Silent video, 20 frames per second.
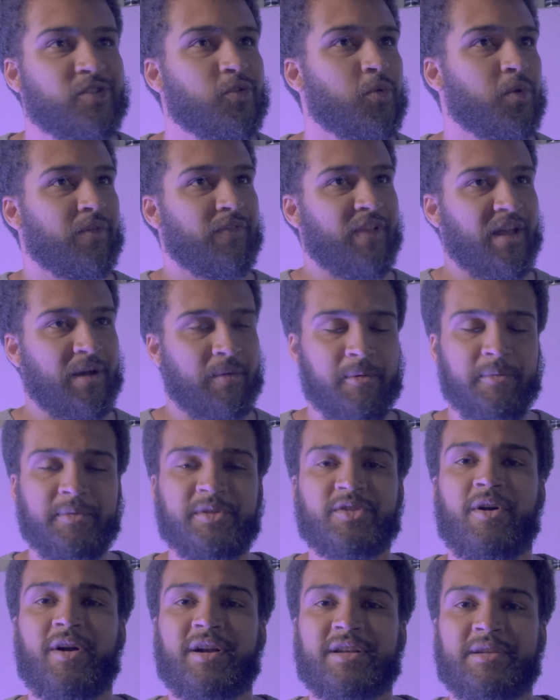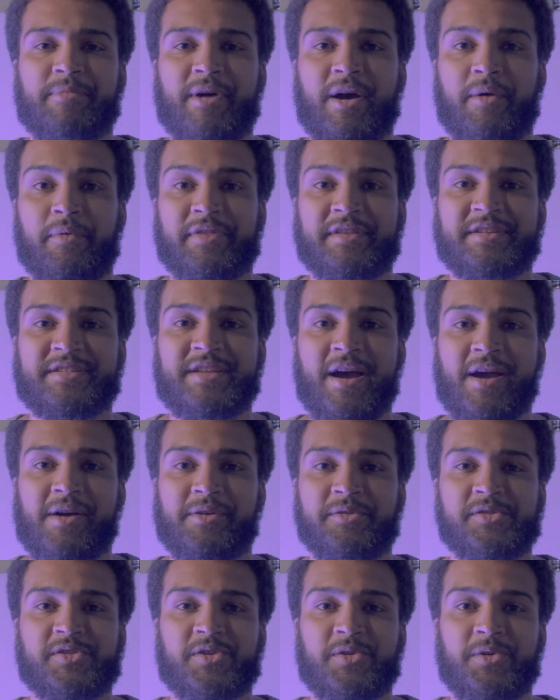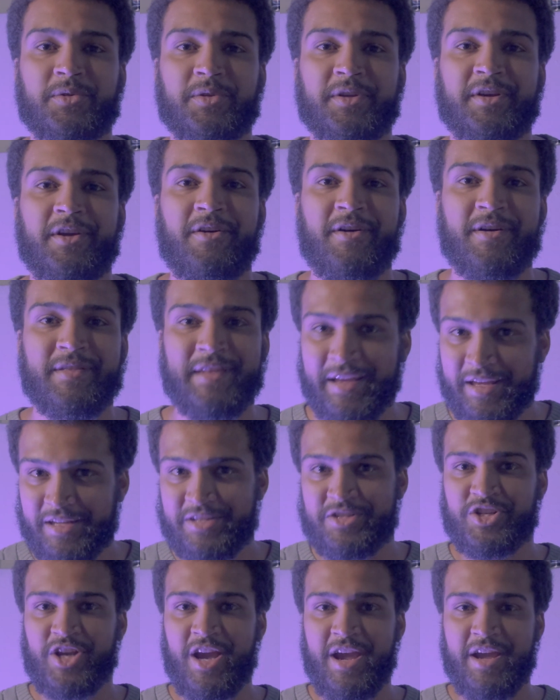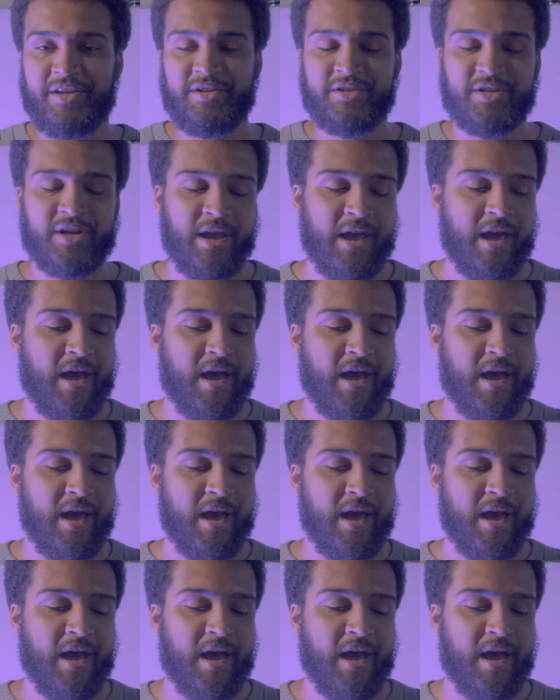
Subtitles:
sort of like we talked about with styles early on. They can change.